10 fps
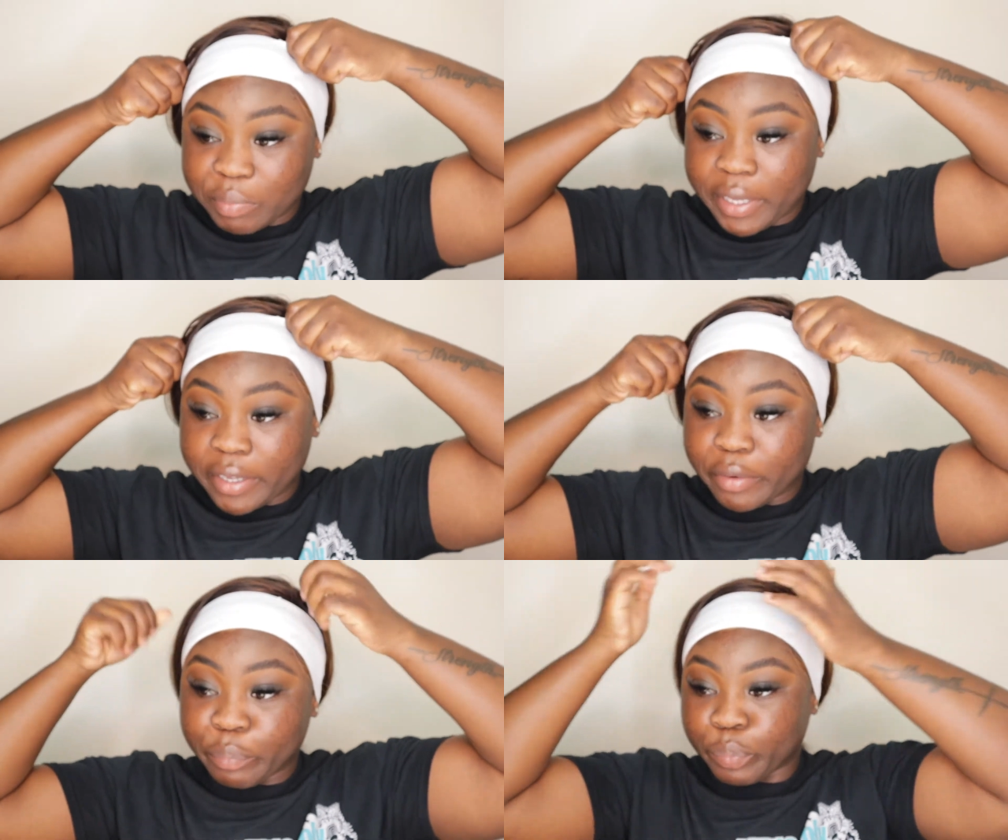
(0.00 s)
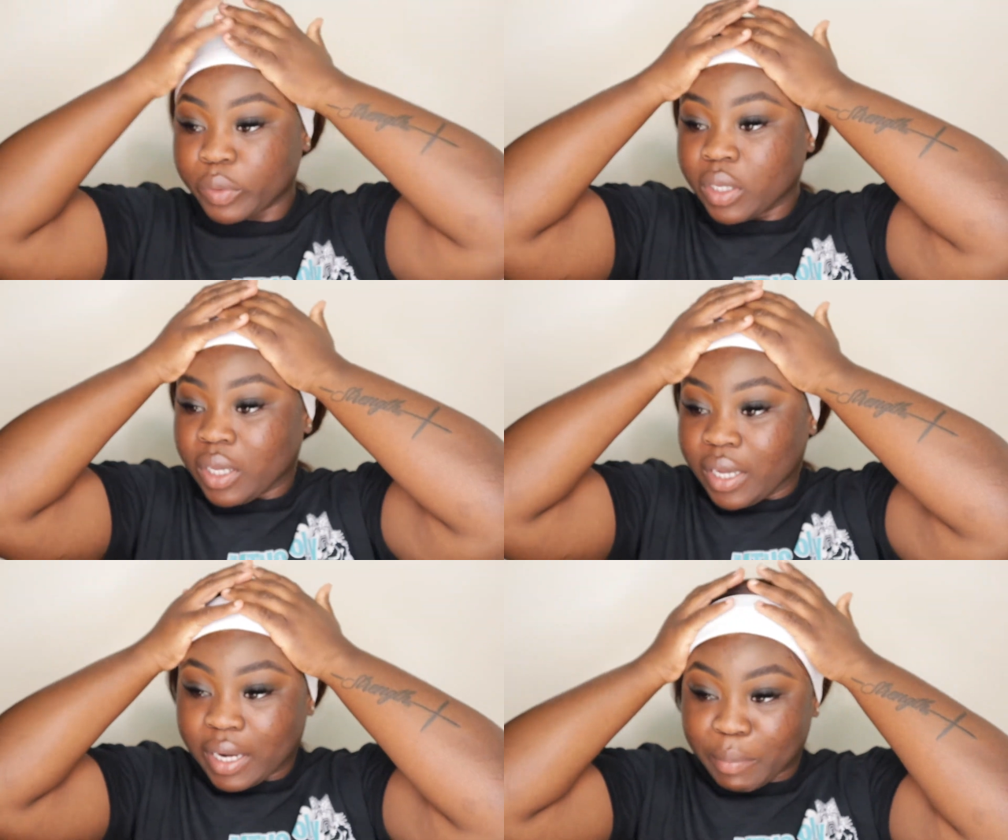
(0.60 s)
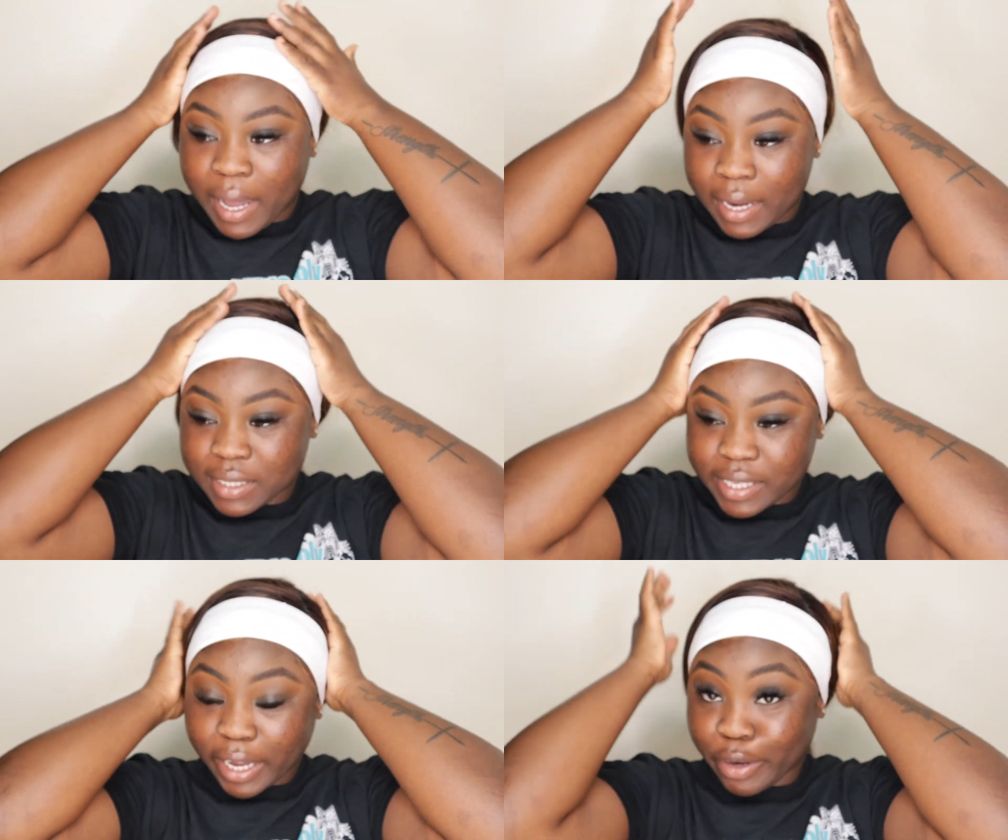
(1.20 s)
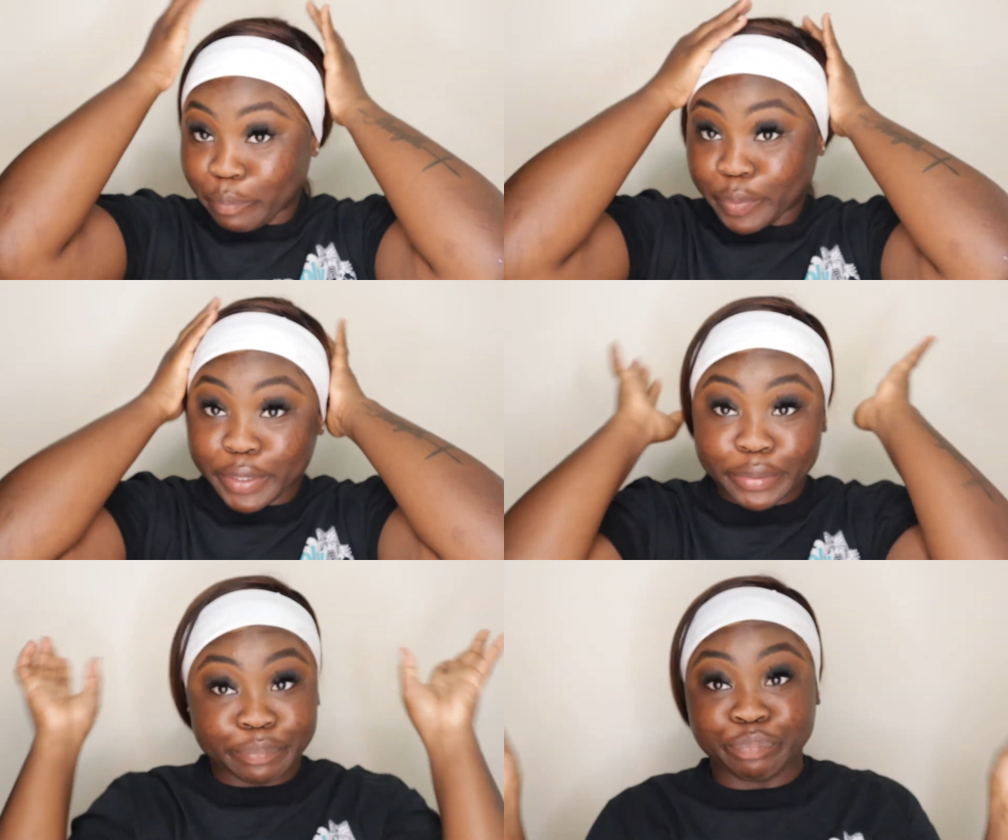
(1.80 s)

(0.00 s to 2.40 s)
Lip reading: makeup, and I'm kind of scared, but